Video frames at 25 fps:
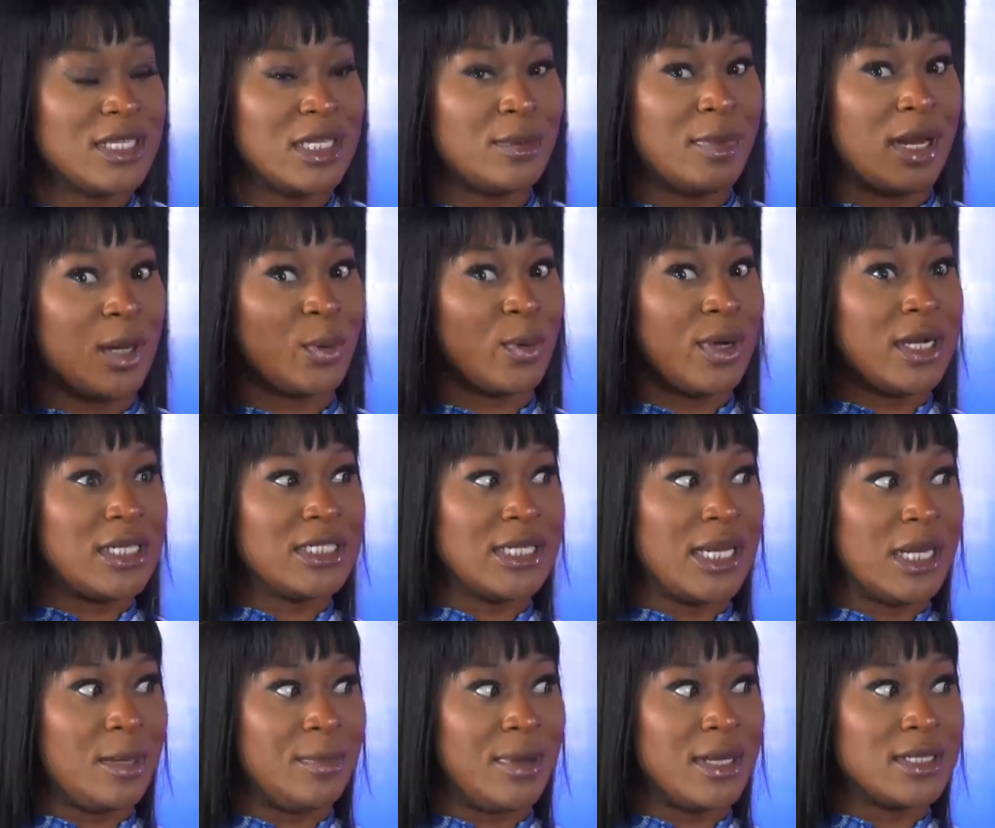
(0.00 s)
see anybody wearing
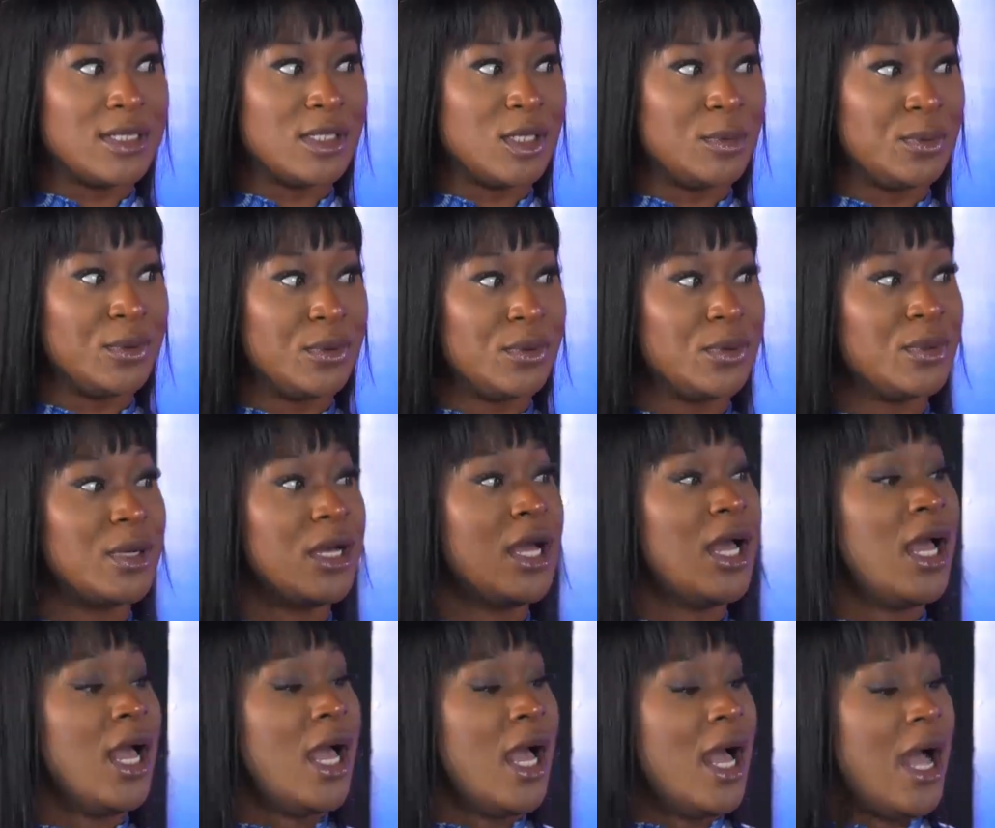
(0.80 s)
jalabia to the pool.
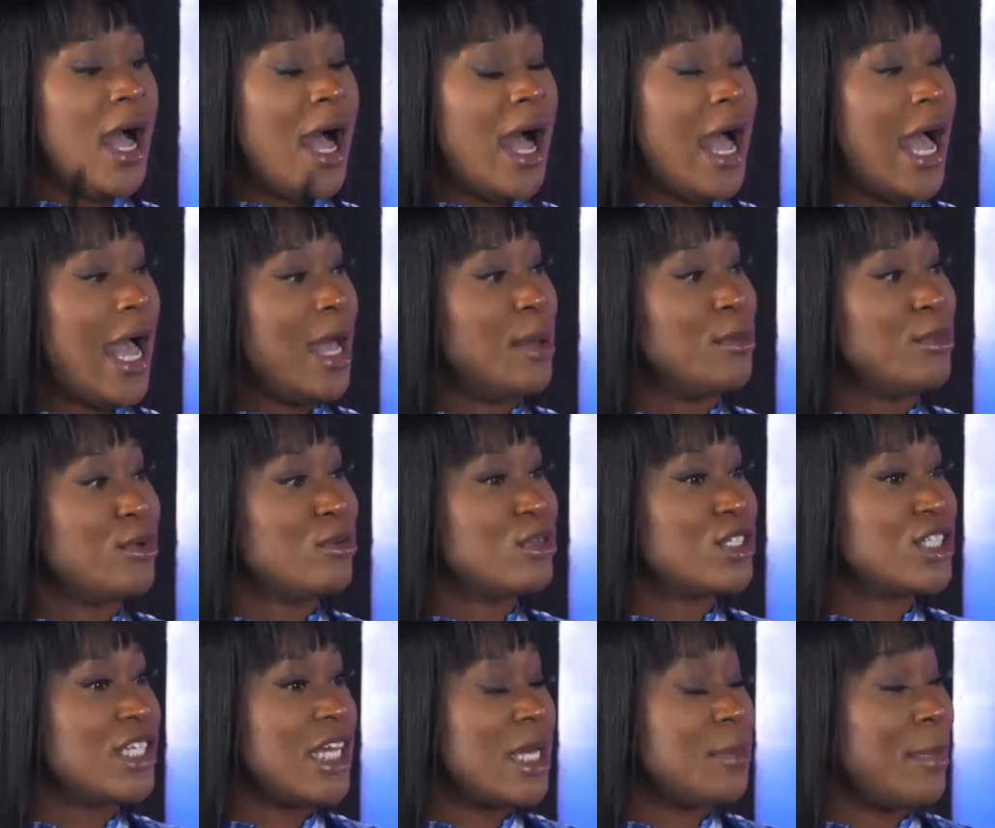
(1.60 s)
Right. I'm
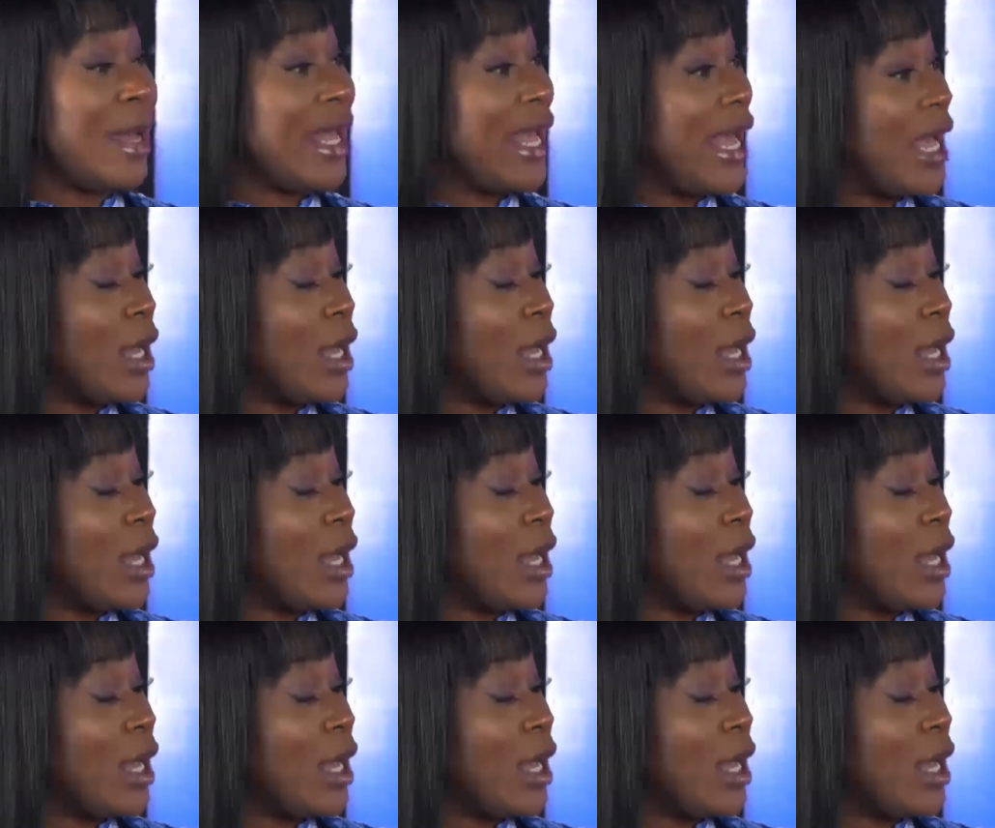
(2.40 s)
usually in my